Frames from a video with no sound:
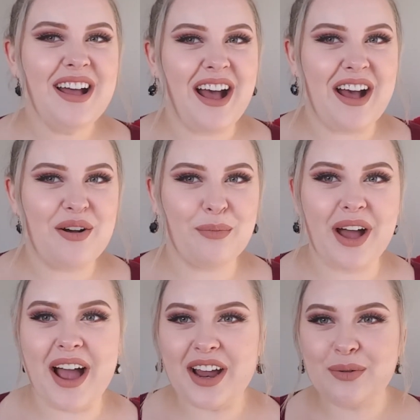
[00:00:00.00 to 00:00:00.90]

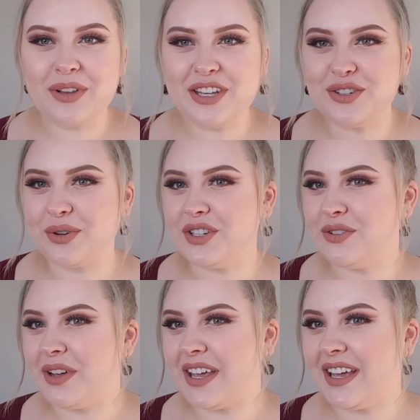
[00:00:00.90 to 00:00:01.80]
But I really enjoyed
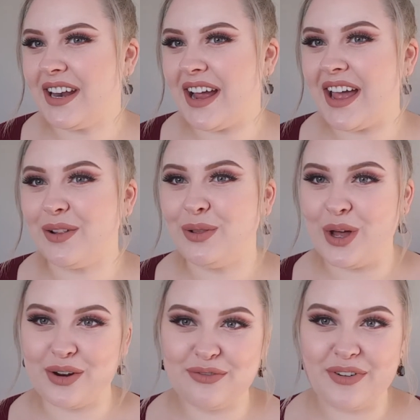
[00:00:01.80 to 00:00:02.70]
doing it. I had a
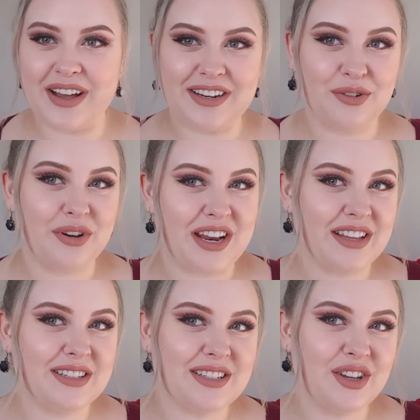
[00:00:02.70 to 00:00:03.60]
lot of fun
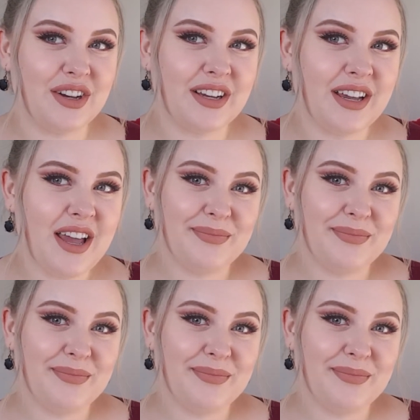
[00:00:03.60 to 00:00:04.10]
creating this look.